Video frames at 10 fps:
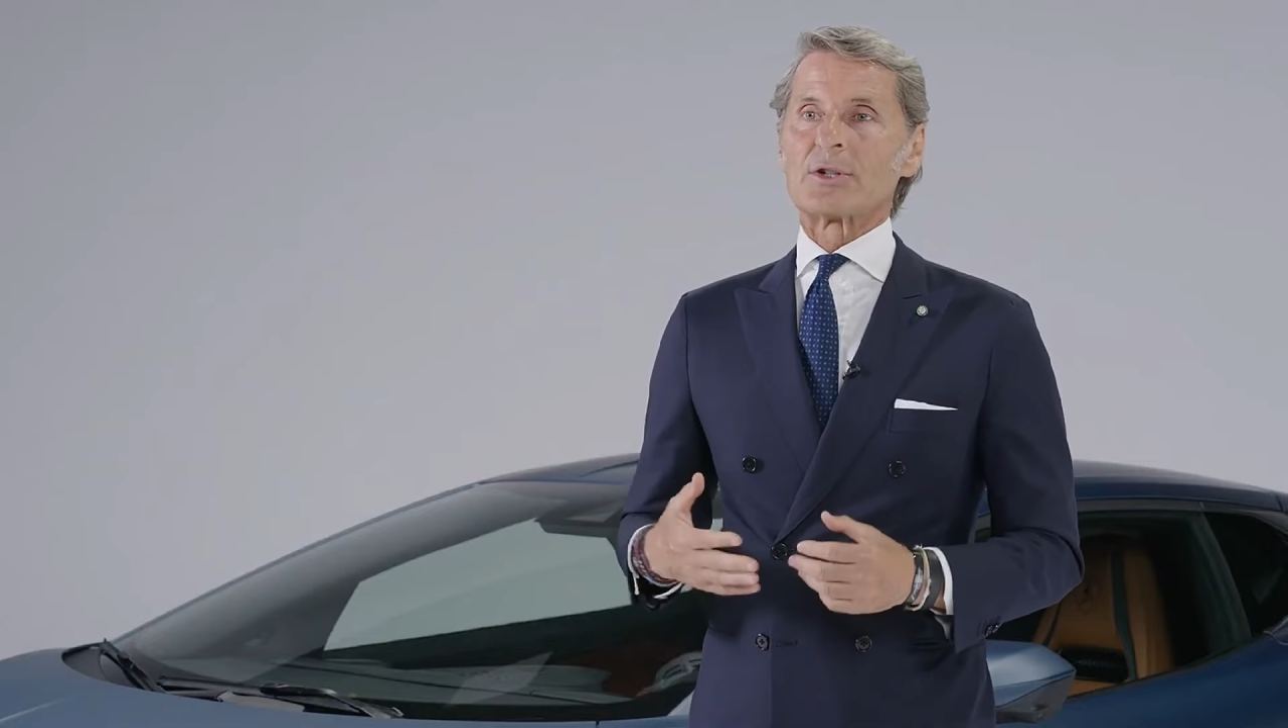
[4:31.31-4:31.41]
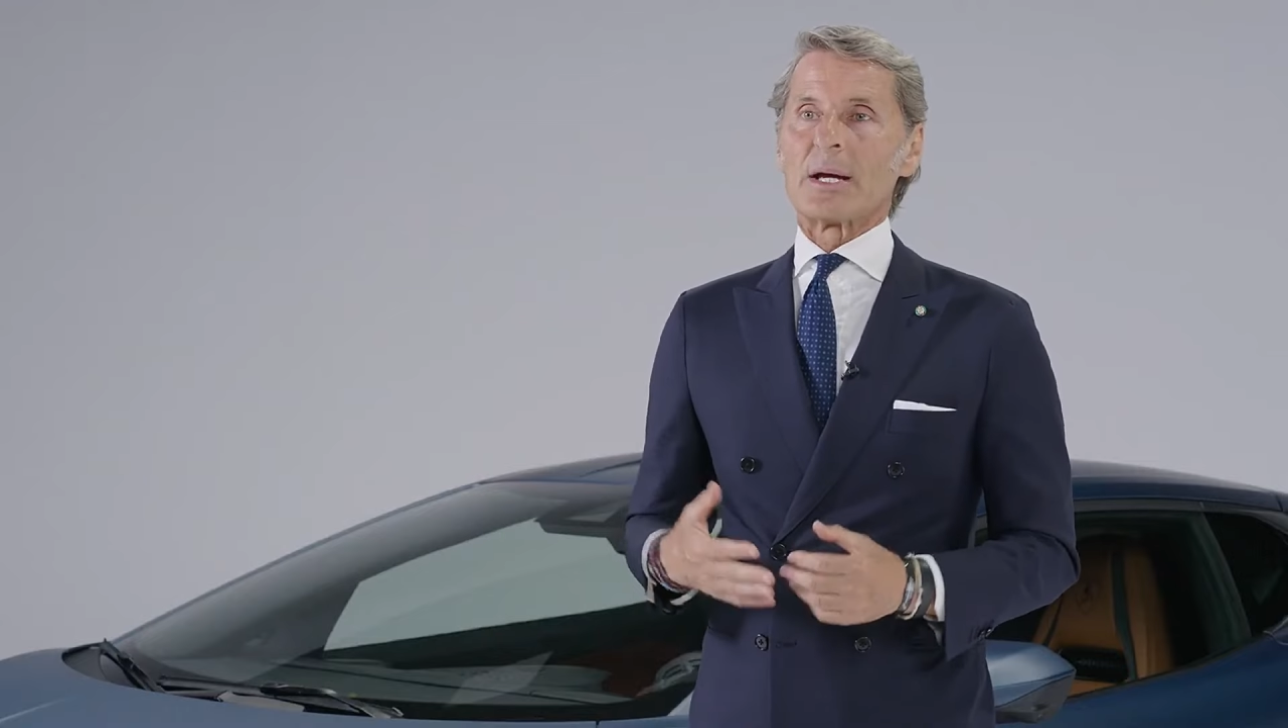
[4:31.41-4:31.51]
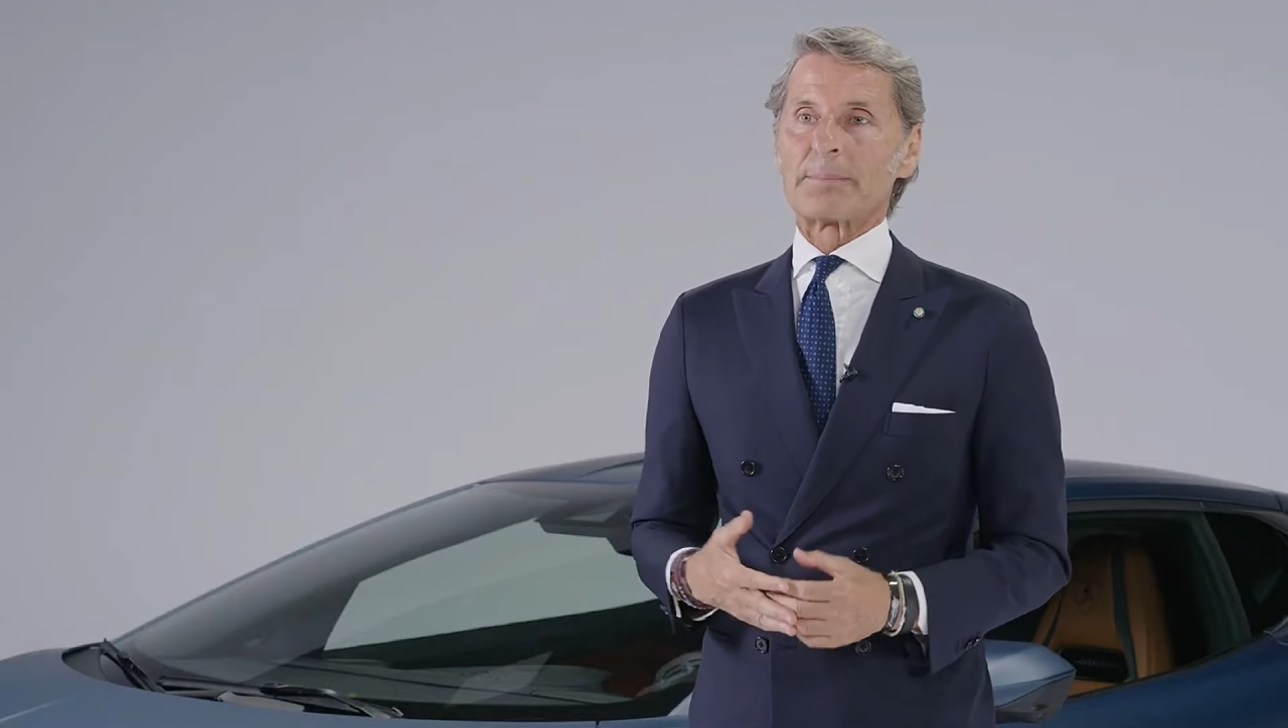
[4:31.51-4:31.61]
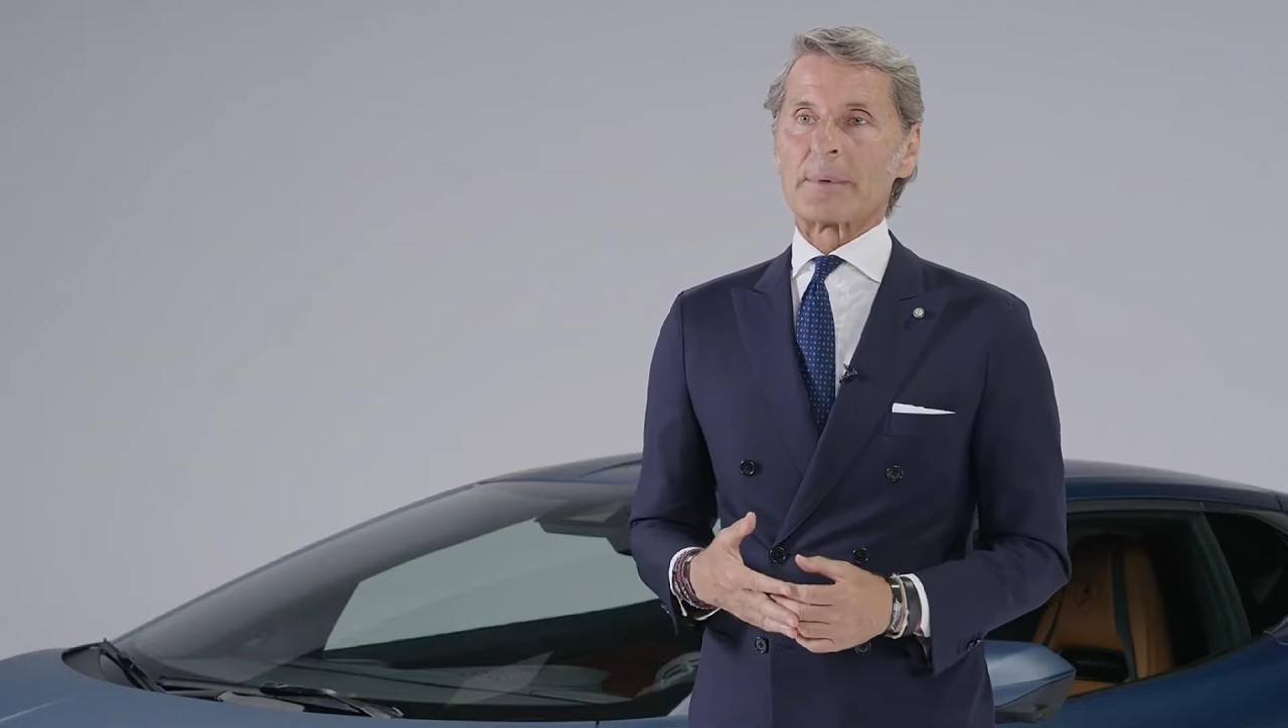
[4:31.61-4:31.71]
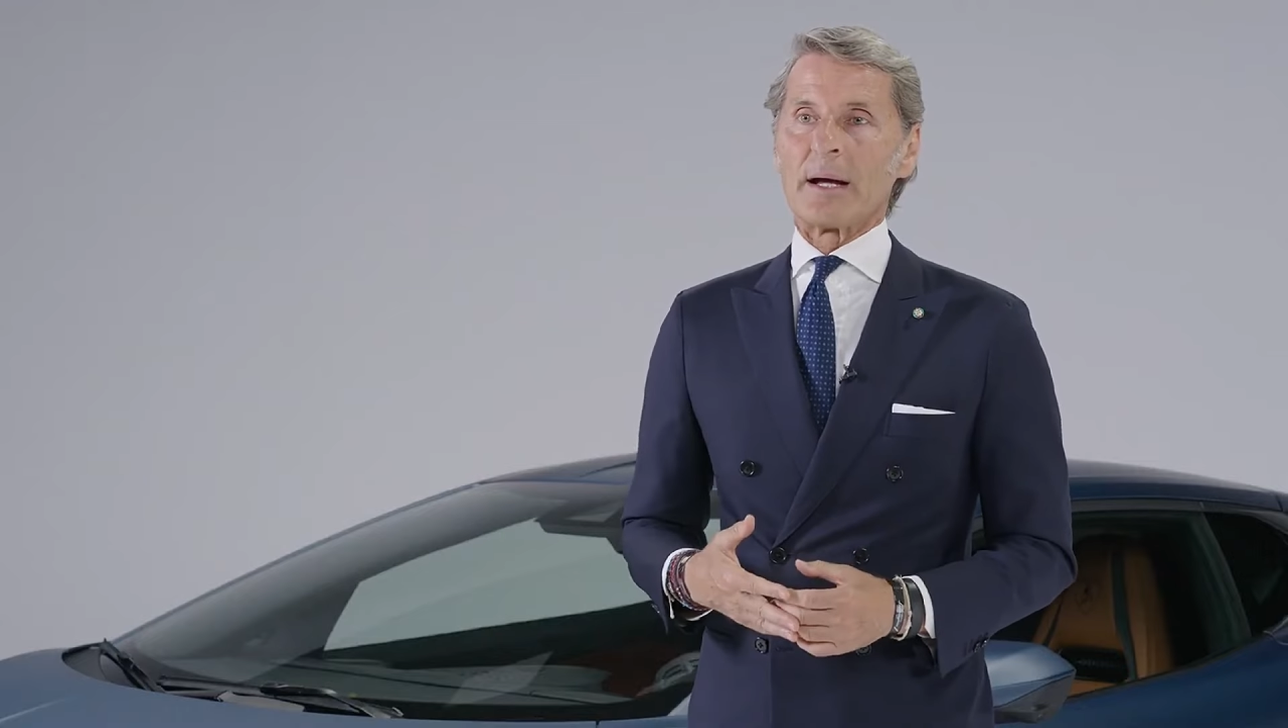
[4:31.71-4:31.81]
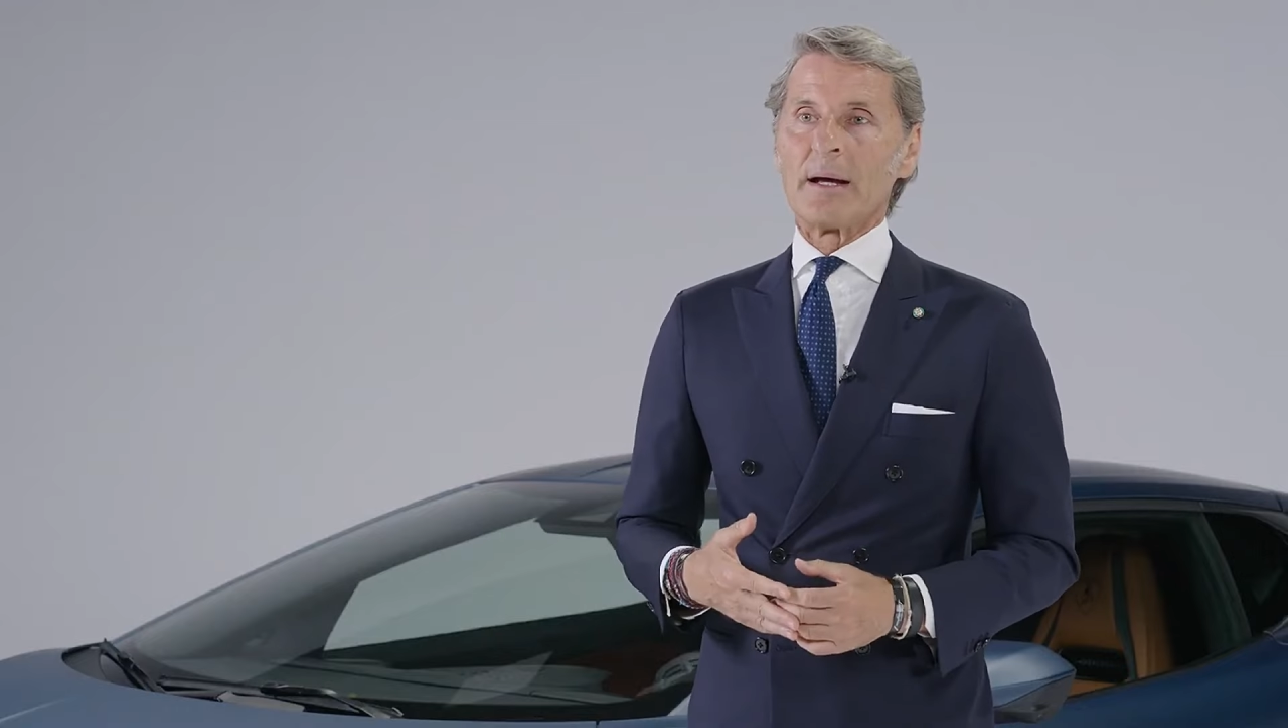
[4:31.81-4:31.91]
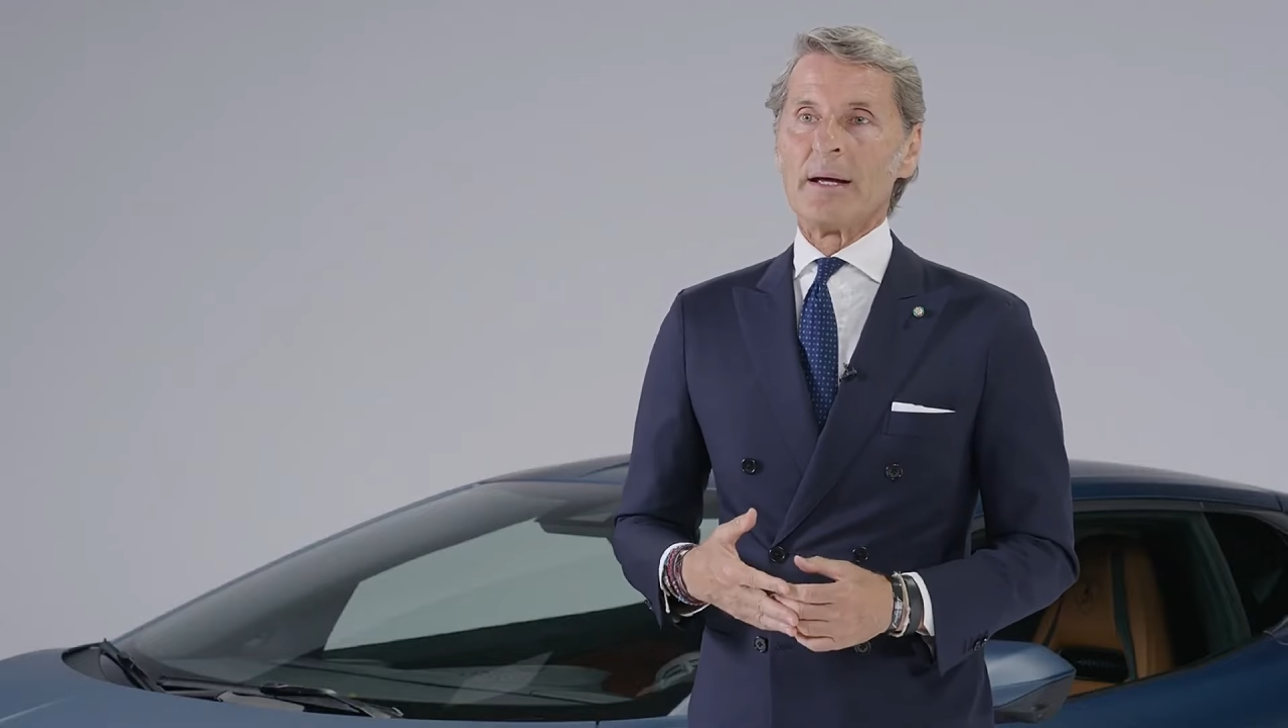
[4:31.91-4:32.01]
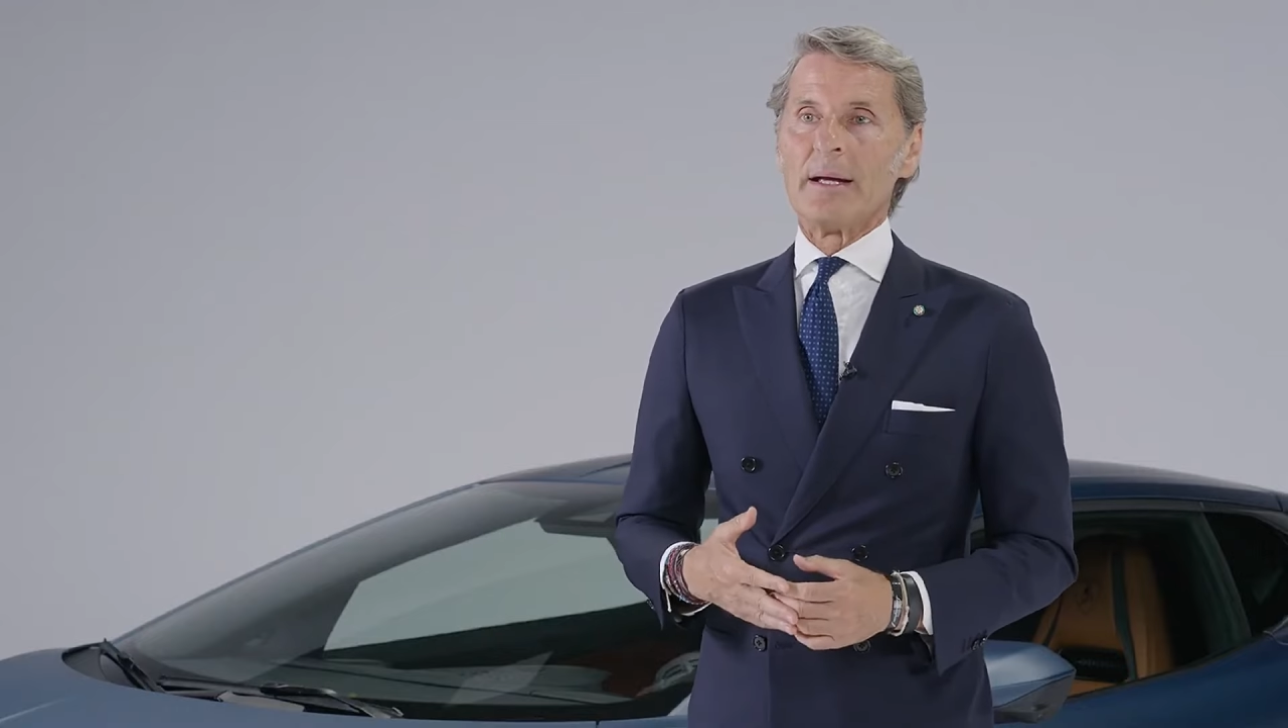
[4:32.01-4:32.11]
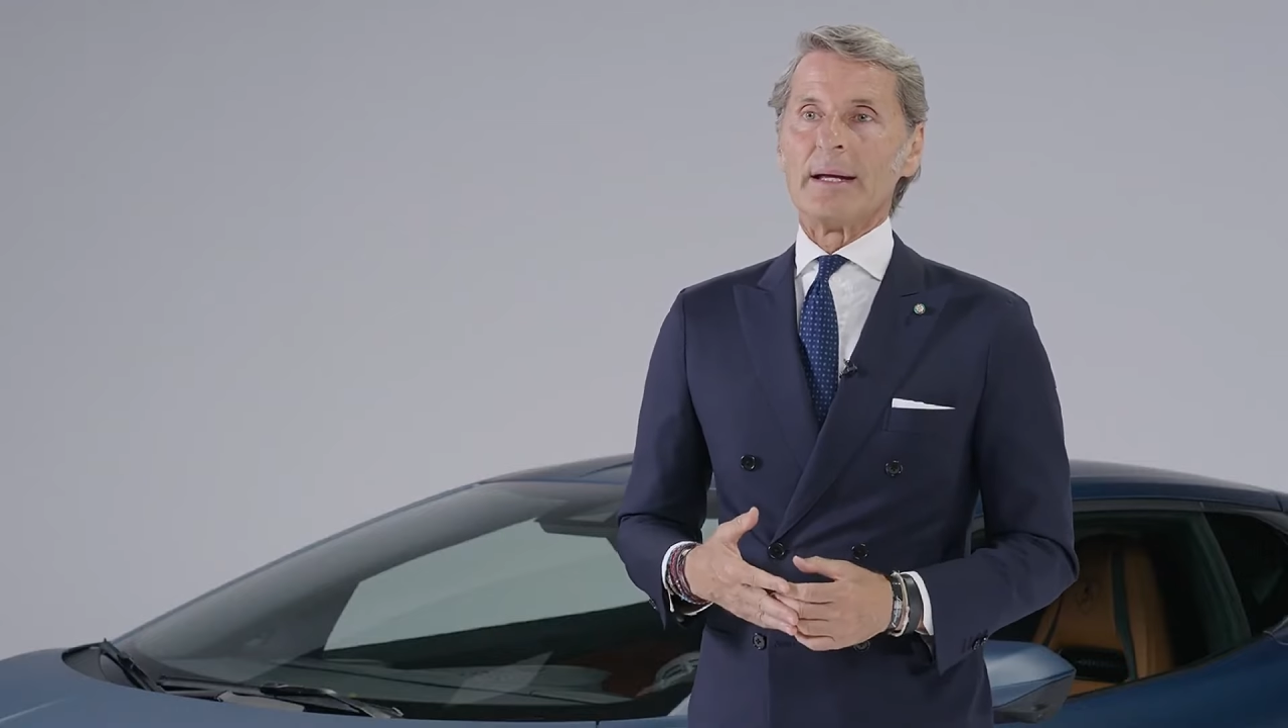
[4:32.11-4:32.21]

chapter